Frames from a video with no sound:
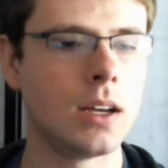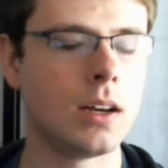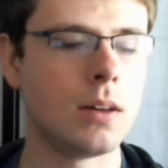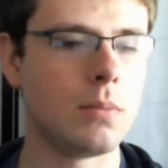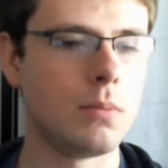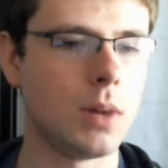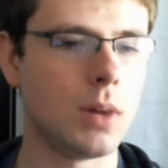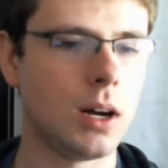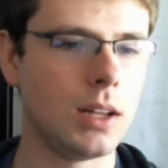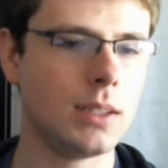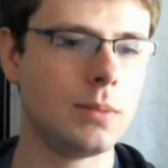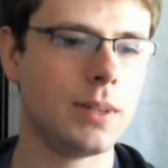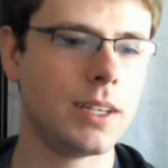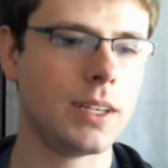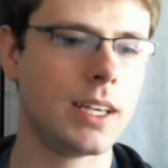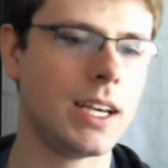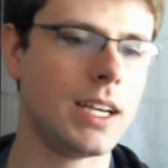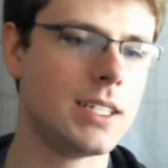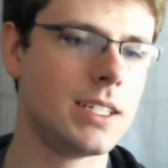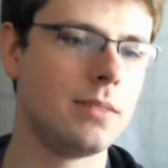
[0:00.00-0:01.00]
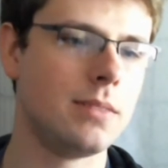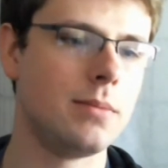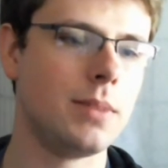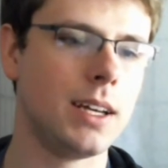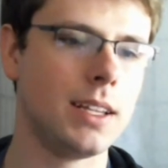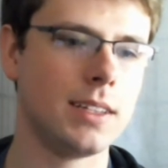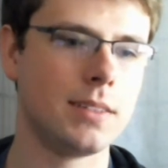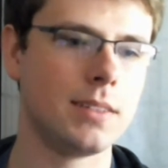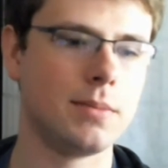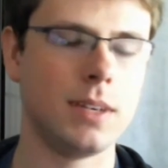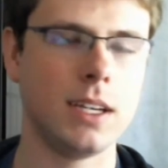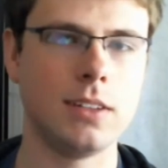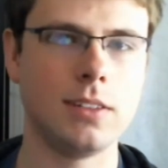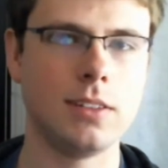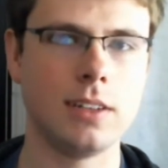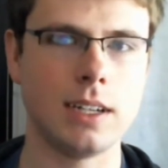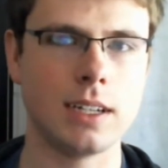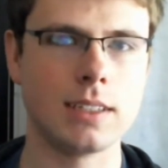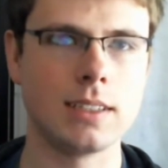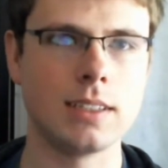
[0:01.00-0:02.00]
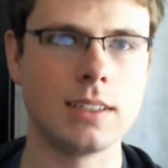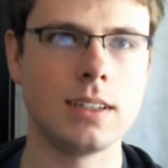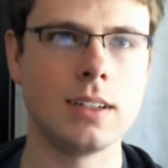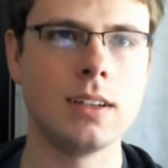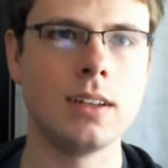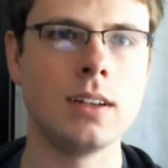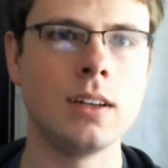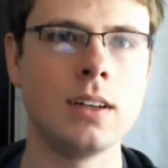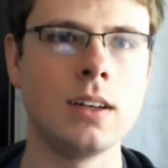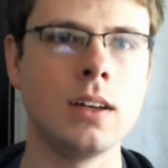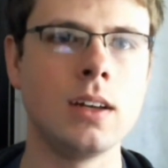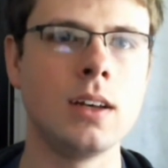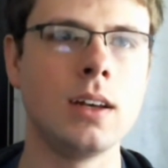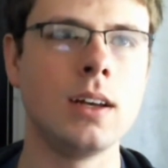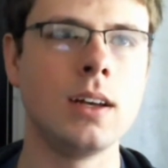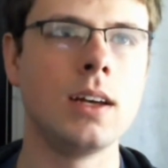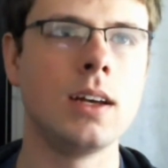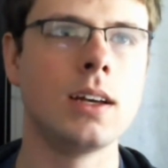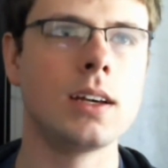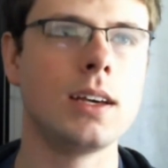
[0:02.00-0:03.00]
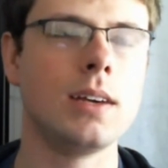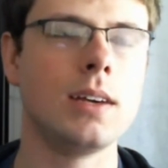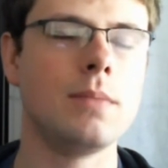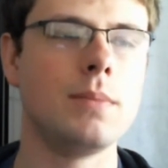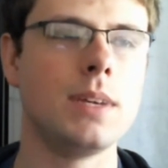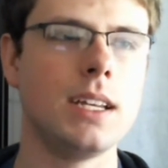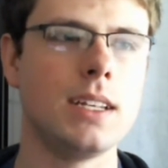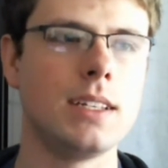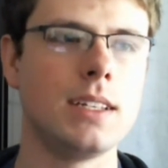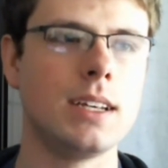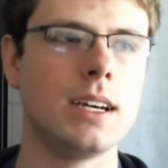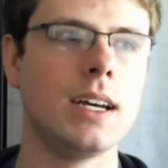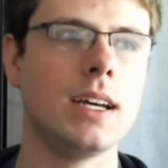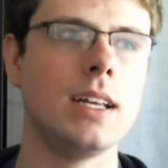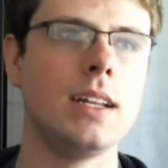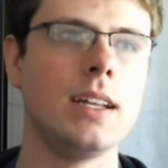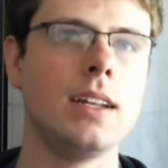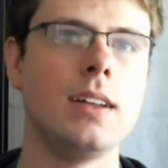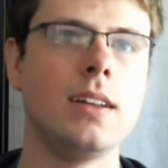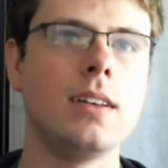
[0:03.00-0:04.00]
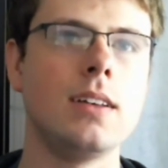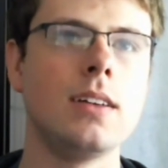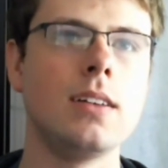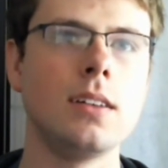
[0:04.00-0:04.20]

multiplication by this matrix can be done